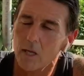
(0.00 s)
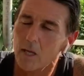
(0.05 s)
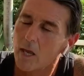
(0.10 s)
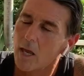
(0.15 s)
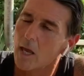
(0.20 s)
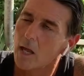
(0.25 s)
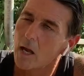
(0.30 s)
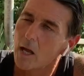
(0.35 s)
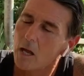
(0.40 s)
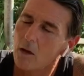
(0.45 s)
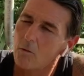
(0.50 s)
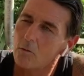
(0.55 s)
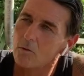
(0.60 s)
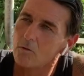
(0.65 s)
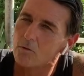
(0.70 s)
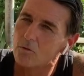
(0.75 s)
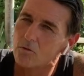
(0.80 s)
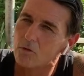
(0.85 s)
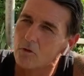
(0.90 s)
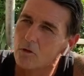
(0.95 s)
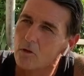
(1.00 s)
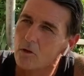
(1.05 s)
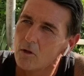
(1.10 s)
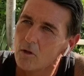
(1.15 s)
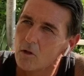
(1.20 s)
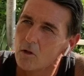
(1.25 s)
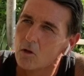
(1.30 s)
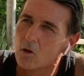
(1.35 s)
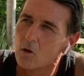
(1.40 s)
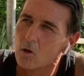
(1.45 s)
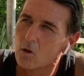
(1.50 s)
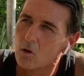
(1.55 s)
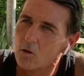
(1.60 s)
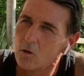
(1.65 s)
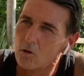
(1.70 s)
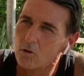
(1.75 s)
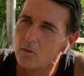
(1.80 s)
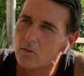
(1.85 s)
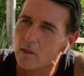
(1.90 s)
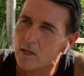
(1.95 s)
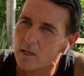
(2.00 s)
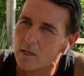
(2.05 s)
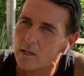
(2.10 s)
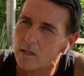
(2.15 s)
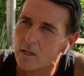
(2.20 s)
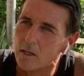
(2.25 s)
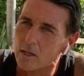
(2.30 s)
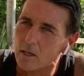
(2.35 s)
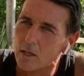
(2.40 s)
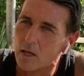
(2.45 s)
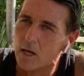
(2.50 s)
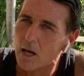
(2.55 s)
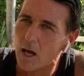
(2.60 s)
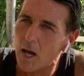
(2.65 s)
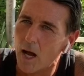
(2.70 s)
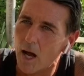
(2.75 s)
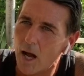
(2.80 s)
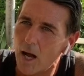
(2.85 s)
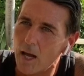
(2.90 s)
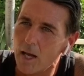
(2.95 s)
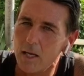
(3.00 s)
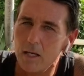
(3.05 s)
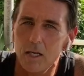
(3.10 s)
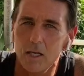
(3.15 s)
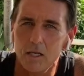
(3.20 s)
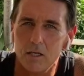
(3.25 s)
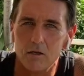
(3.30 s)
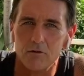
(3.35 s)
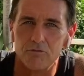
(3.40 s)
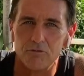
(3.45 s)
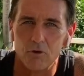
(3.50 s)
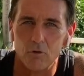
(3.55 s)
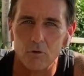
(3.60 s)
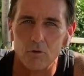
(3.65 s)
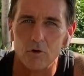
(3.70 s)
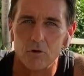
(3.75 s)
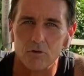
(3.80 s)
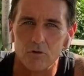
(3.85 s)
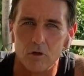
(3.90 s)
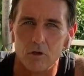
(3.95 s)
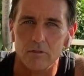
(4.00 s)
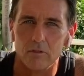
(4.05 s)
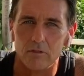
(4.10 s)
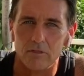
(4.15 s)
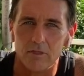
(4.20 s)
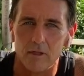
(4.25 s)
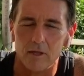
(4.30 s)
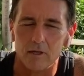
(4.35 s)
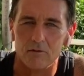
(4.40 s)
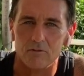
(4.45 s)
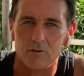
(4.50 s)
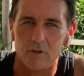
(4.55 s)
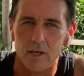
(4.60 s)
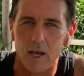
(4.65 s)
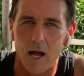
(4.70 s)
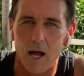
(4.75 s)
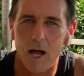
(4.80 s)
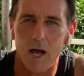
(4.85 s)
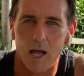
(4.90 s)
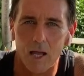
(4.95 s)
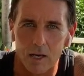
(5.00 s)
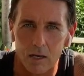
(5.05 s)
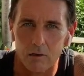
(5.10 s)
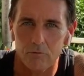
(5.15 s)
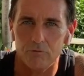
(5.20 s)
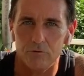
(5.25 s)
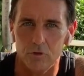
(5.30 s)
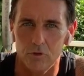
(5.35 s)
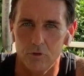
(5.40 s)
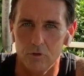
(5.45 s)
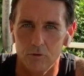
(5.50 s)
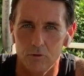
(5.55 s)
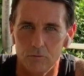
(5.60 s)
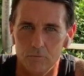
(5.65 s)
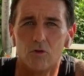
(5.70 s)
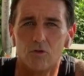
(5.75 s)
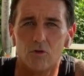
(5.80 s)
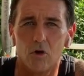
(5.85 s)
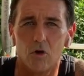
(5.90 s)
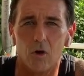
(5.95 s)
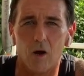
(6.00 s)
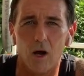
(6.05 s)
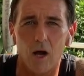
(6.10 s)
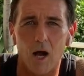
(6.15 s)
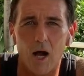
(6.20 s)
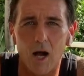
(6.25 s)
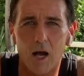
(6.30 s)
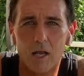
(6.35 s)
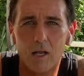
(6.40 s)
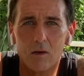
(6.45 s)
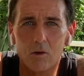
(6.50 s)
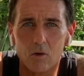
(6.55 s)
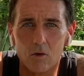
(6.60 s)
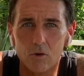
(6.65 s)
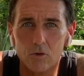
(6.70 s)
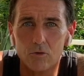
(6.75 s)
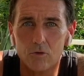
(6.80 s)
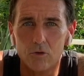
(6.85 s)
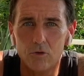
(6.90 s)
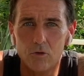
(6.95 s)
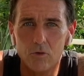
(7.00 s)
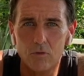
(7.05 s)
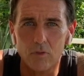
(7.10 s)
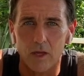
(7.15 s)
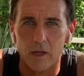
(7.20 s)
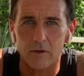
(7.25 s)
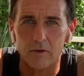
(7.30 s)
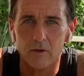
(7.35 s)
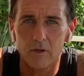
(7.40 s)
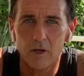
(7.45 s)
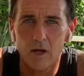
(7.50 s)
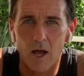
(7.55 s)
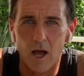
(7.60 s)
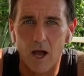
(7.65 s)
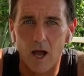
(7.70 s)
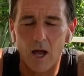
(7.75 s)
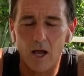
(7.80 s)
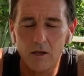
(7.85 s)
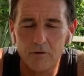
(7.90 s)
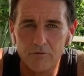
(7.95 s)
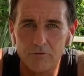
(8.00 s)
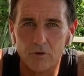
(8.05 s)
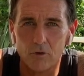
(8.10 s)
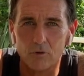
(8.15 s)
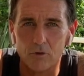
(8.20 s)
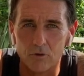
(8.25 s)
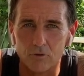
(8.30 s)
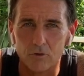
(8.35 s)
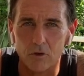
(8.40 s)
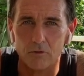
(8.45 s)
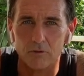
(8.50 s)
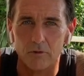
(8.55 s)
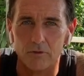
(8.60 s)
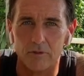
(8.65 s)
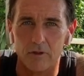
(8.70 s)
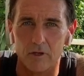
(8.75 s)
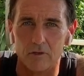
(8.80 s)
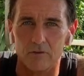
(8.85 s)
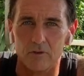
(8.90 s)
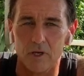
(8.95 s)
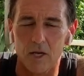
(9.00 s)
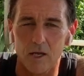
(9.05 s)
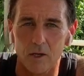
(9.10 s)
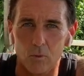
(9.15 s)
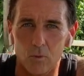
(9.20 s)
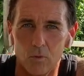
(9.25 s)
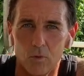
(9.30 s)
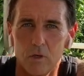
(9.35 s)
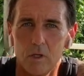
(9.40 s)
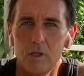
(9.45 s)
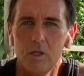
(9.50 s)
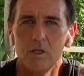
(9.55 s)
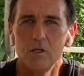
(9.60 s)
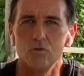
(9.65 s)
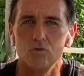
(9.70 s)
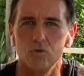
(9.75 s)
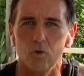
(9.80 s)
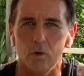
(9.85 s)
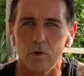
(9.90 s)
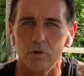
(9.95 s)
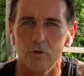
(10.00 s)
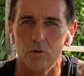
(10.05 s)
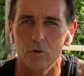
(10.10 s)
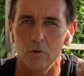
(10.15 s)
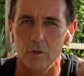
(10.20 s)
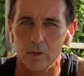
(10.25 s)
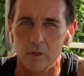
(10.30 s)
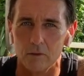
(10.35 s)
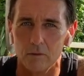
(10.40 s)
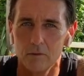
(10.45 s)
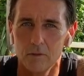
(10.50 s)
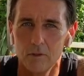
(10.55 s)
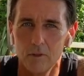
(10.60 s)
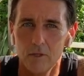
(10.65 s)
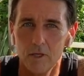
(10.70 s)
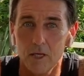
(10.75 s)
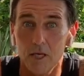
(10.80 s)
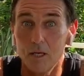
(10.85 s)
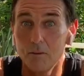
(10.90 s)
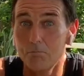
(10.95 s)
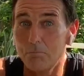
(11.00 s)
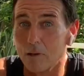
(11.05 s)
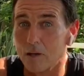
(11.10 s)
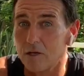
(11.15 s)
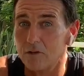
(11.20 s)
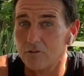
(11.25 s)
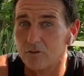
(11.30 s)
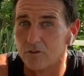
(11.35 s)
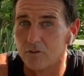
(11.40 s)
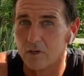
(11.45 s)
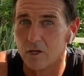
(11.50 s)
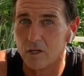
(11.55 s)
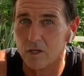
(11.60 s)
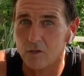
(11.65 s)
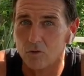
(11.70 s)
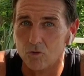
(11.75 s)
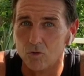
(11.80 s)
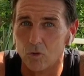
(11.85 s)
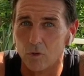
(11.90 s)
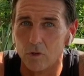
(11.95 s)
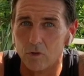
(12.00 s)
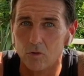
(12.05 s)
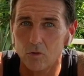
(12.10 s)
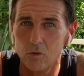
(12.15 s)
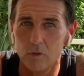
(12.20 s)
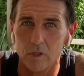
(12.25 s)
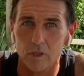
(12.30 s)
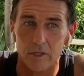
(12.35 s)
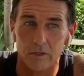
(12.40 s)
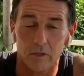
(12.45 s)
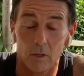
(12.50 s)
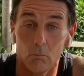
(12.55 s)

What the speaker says: And I always learned that I need to focus on the things that I love to do. So I learned to do that. I focused on the things that I really enjoy doing in places that I enjoy doing it.